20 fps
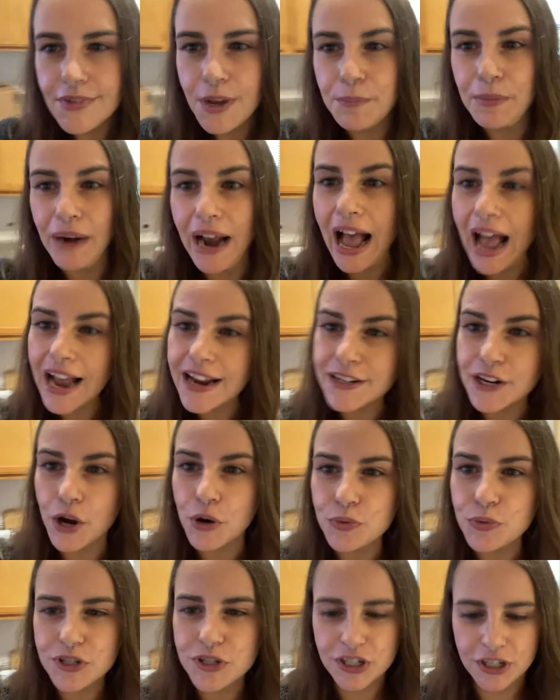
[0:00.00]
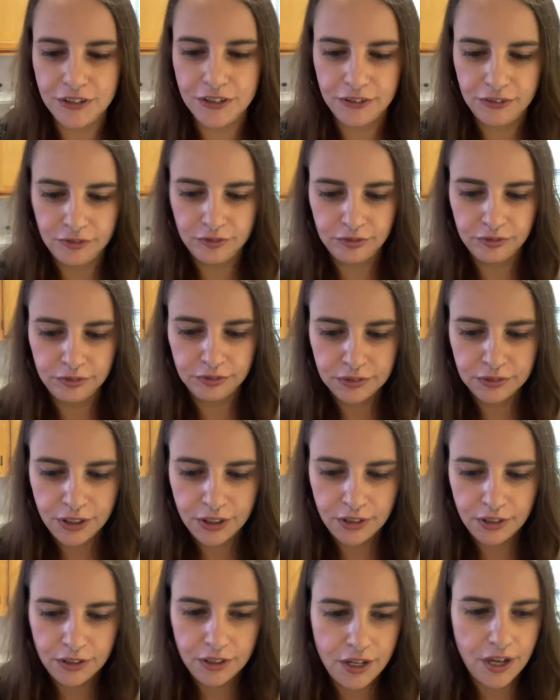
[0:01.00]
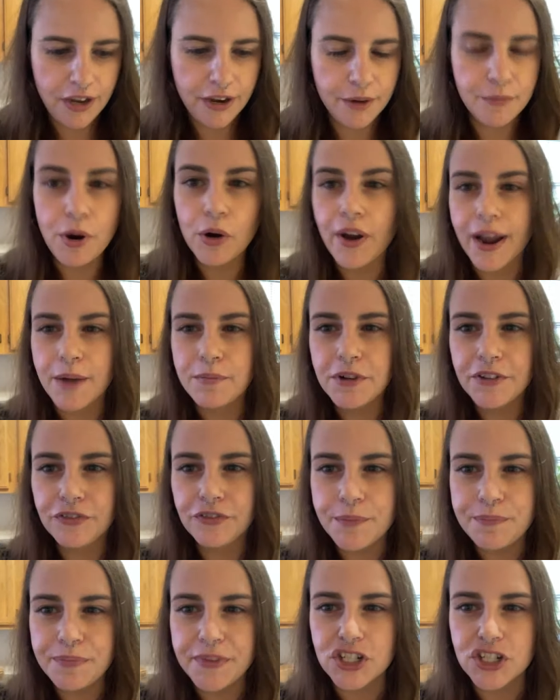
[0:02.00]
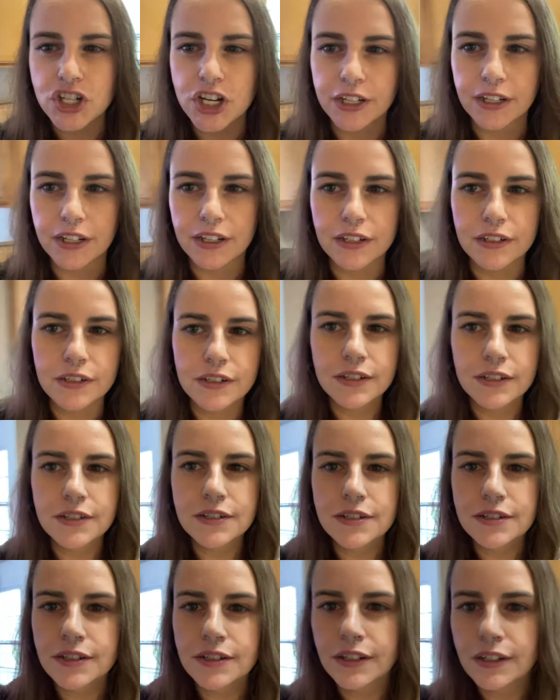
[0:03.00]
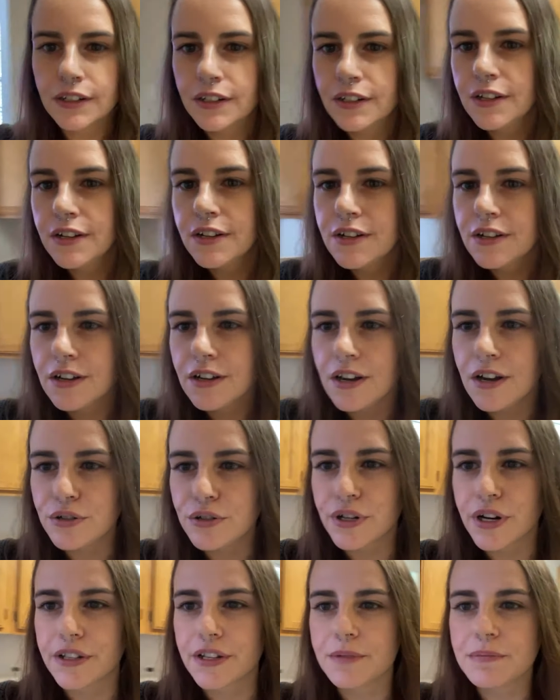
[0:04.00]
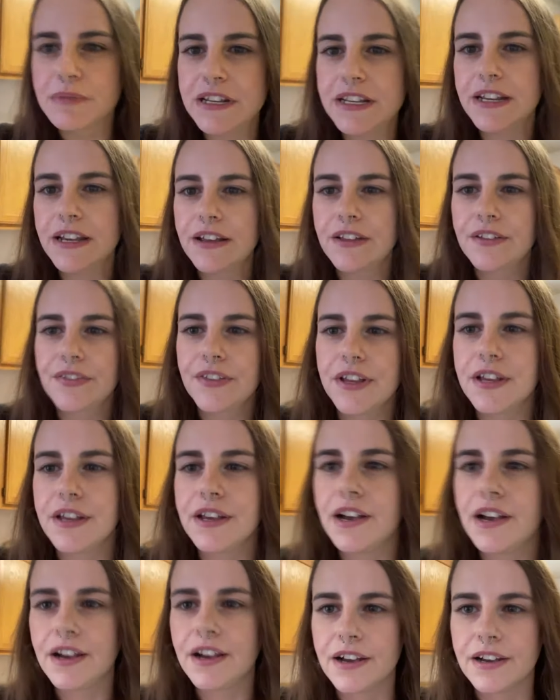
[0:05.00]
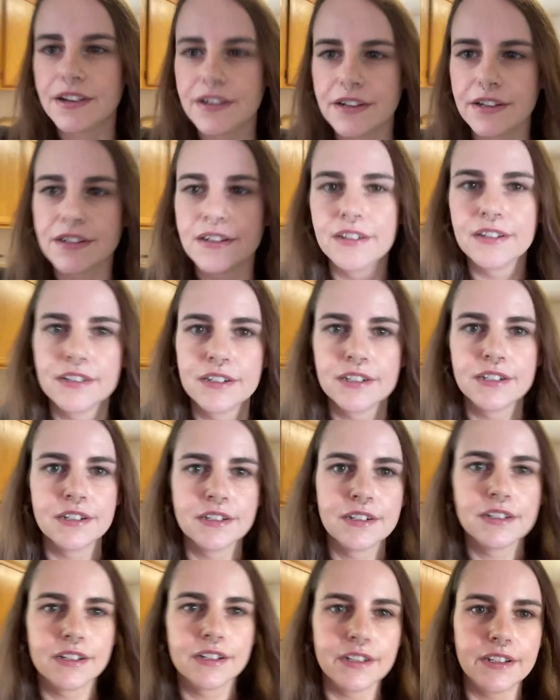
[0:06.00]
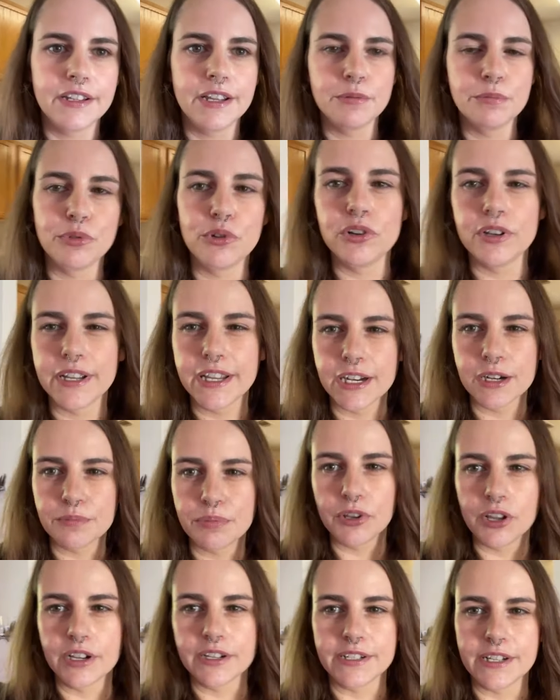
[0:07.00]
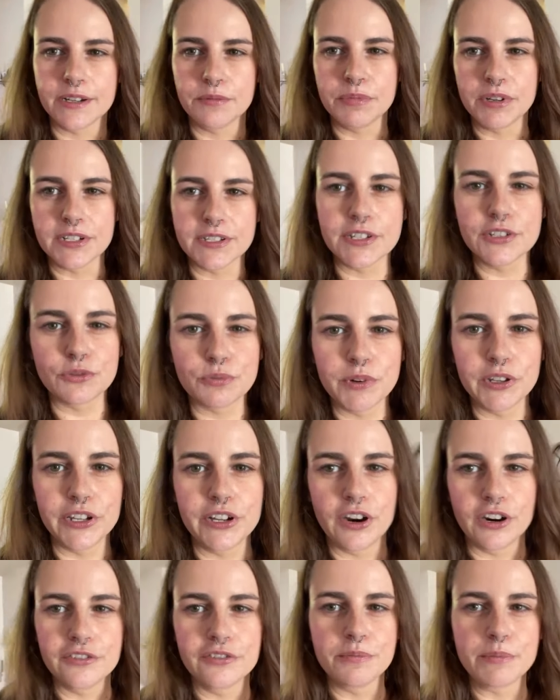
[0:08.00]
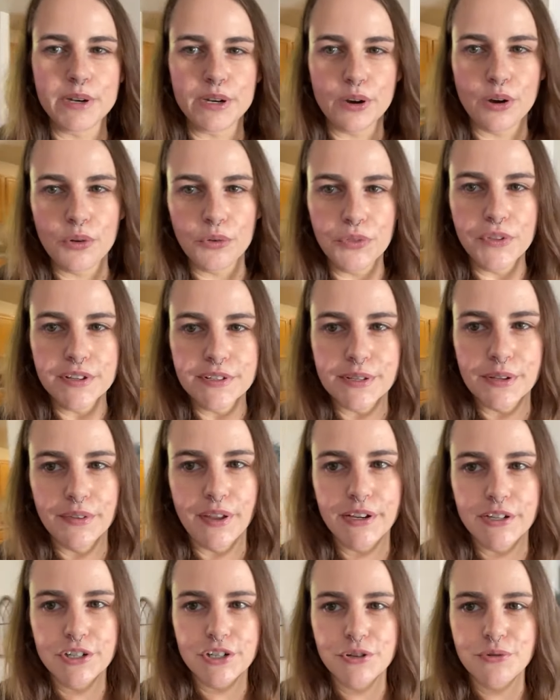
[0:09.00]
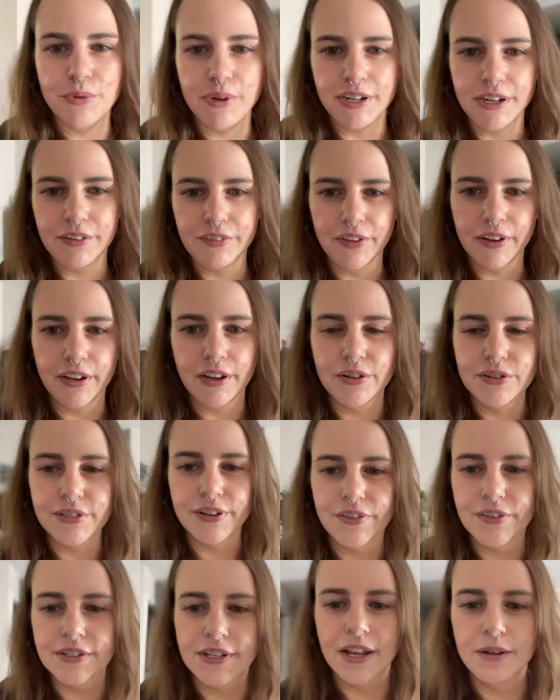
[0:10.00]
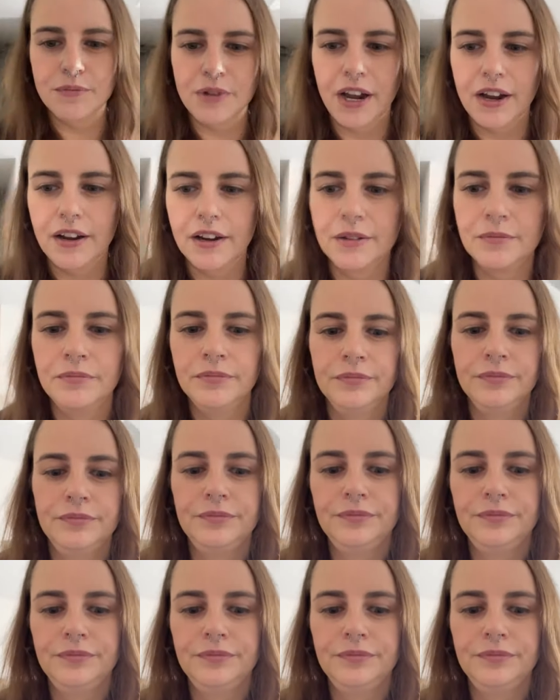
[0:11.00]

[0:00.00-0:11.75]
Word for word: But I don't. Um, okay, I'm going to flip the chicken. Hold on, let me get the... Uh gimbal and get it plugged in because it's really hard for me to hold this and like do anything else at the same time.